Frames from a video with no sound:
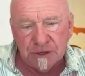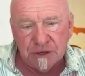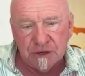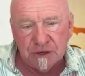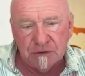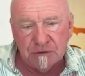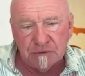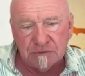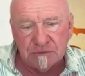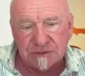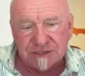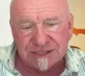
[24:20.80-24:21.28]

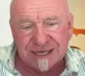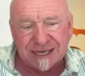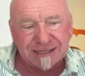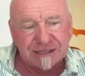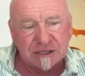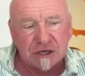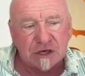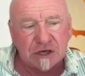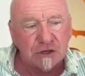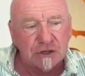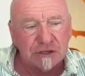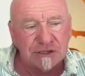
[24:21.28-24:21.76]
It's
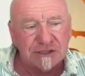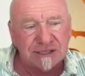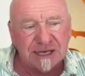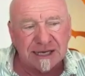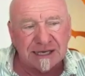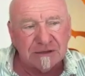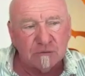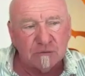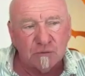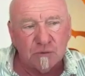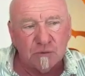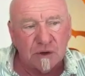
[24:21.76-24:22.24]
like
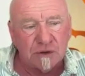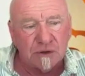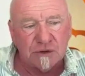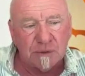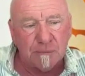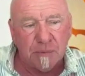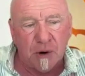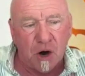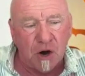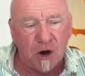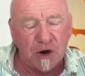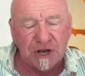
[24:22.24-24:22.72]

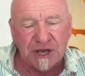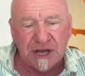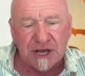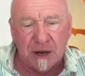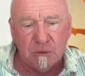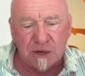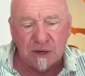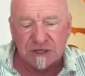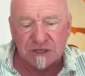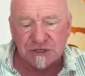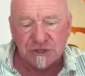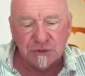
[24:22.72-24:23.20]
the party
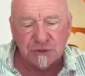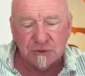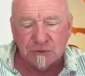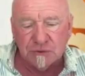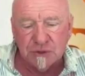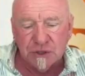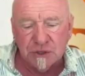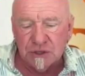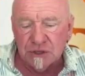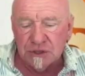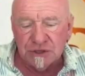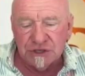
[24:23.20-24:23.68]
I went
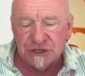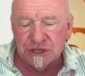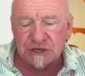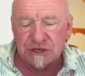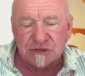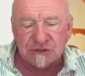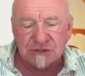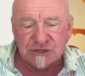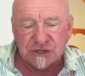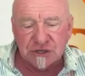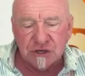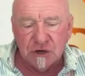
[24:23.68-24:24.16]
to
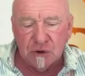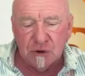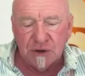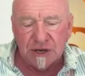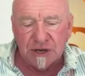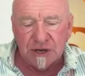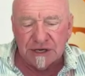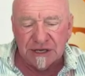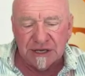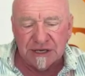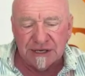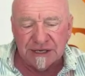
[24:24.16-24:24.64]
years
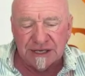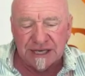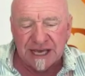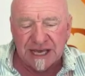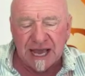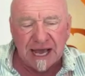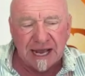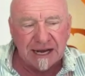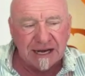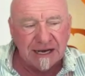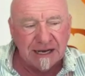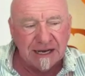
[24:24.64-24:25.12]
ago in
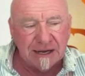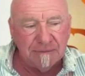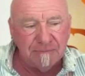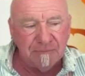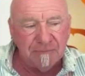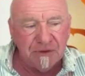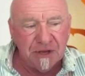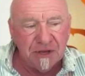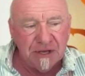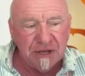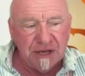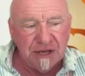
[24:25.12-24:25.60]

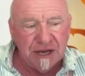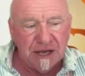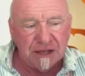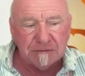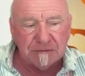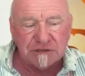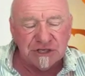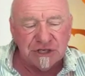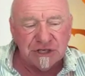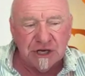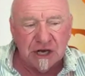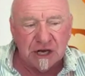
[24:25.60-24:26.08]
Canada, and
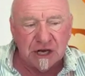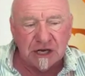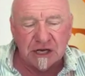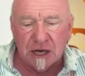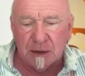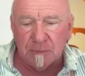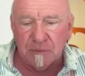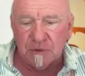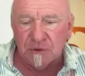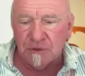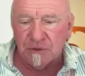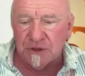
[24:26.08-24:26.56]
there was a young
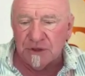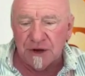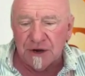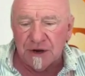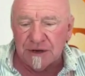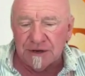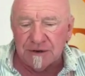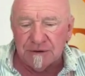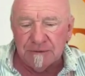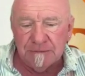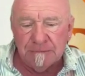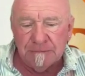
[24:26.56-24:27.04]
couple
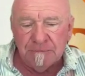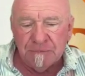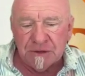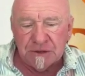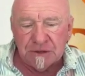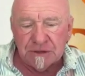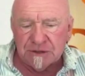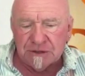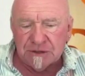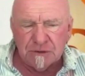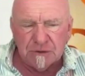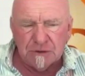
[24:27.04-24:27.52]
there, and
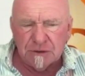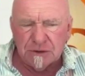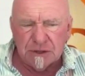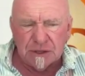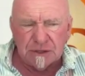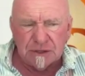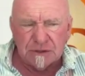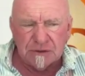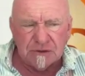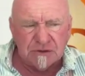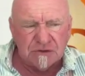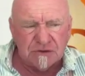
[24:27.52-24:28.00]

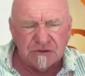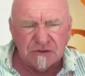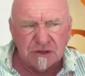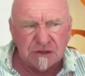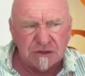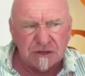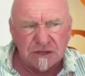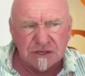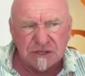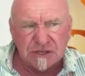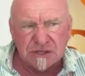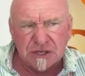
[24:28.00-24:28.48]
the
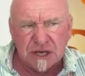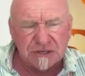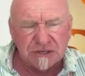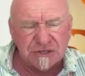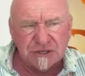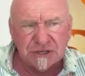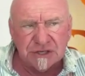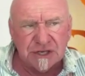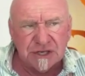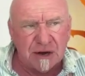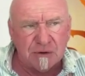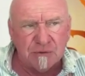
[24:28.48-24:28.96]

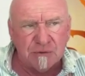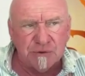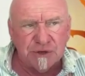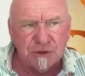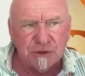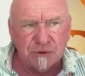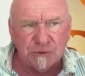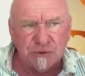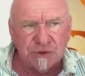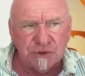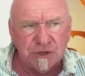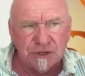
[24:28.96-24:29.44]
discussion got
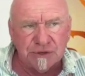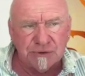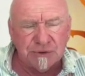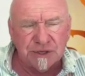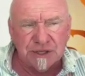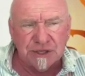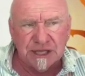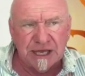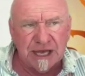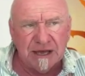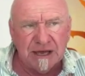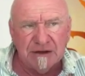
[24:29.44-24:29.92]

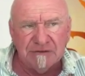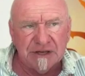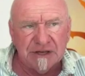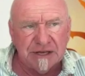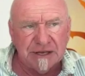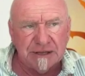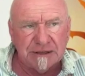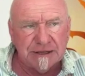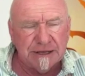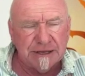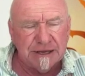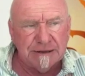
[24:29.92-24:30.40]
real
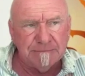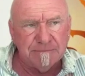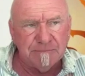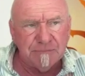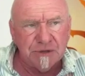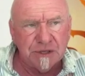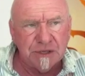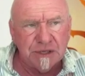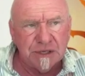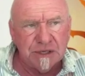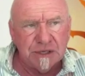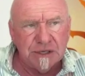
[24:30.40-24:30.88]
heavy
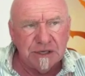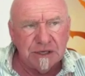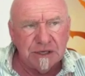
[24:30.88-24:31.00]
and